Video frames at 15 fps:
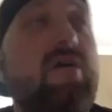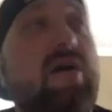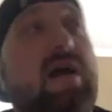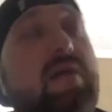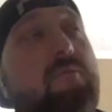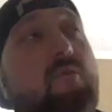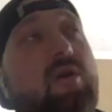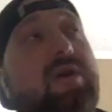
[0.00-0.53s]

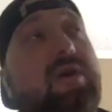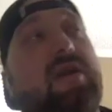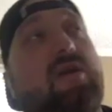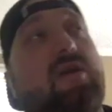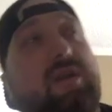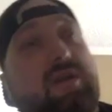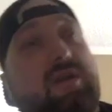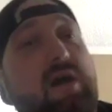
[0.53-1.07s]
I'm working
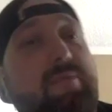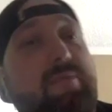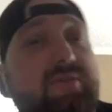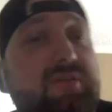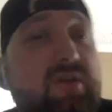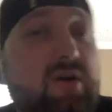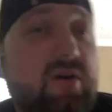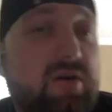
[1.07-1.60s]
on a couple
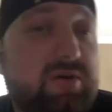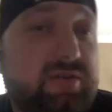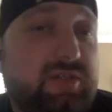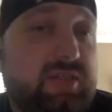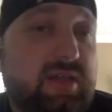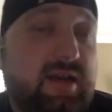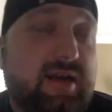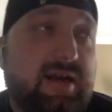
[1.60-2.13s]

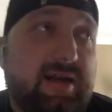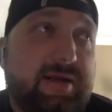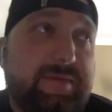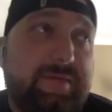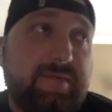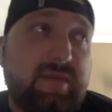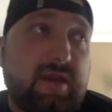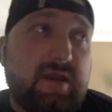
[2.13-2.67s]
songs.
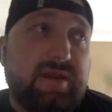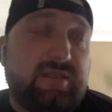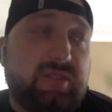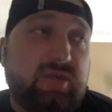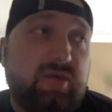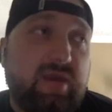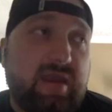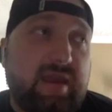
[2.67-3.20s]
Um, I
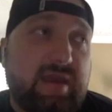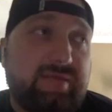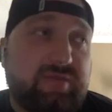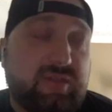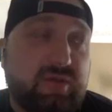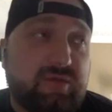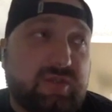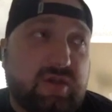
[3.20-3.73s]
do have
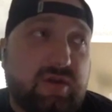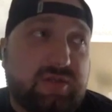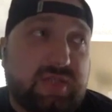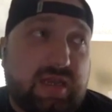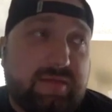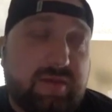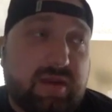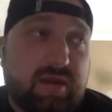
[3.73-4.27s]
two songs
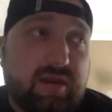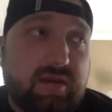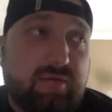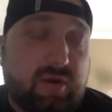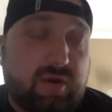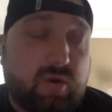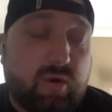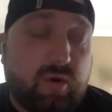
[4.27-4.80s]
that I'm gonna
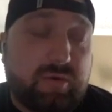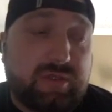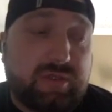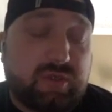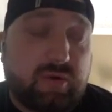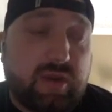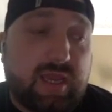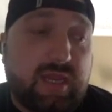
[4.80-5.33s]
record with
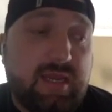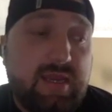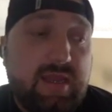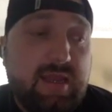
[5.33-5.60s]
Trent.